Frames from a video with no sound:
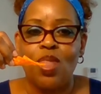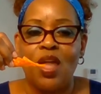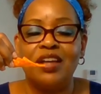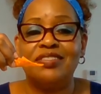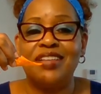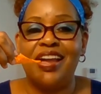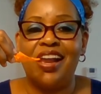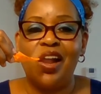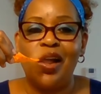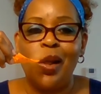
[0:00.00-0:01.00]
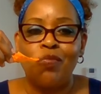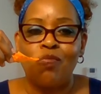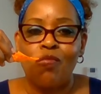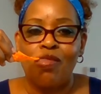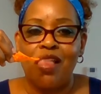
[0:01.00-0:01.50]
It said,
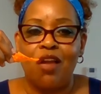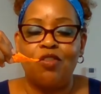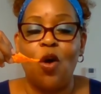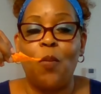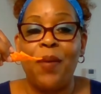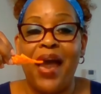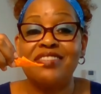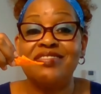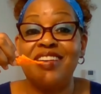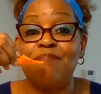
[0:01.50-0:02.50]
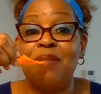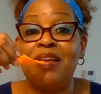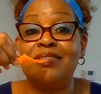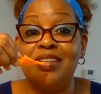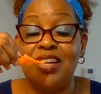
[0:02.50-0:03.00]
your package have
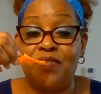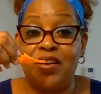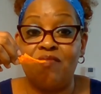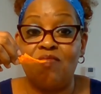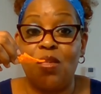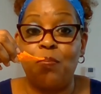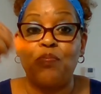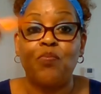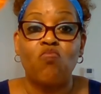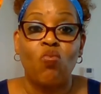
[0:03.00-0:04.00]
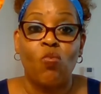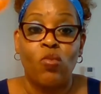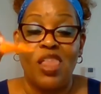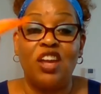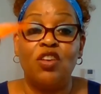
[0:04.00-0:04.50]
been delivered
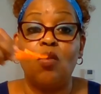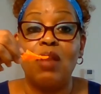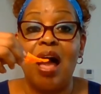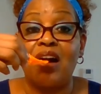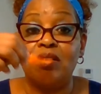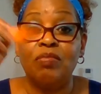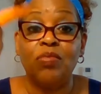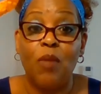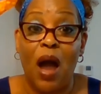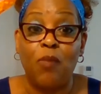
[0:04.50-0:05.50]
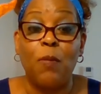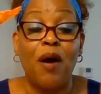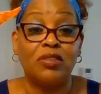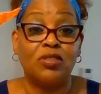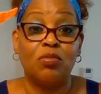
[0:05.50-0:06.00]
in your locker, our
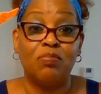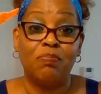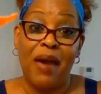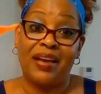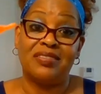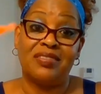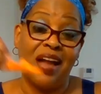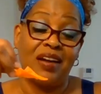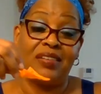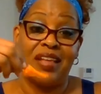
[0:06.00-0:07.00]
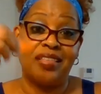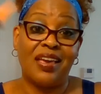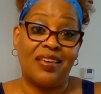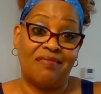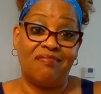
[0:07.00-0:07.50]
parcel package locker that
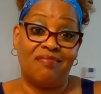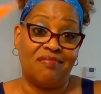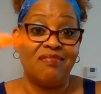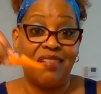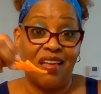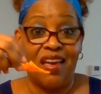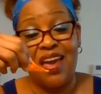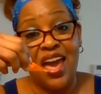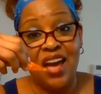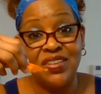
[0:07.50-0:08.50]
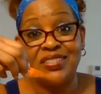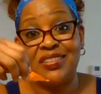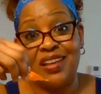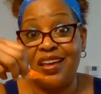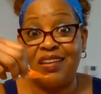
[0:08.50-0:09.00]
they have us
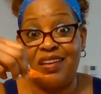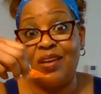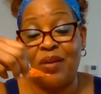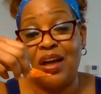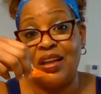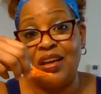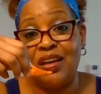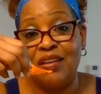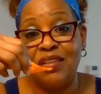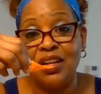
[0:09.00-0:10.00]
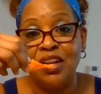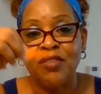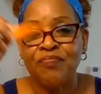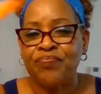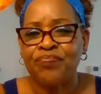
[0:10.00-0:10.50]
here where I live.
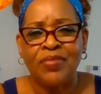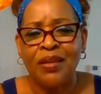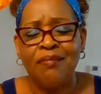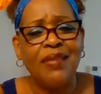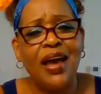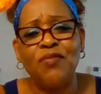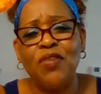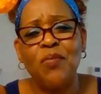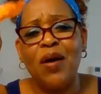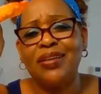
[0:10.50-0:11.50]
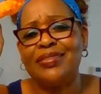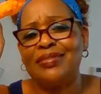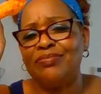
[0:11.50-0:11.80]
Never once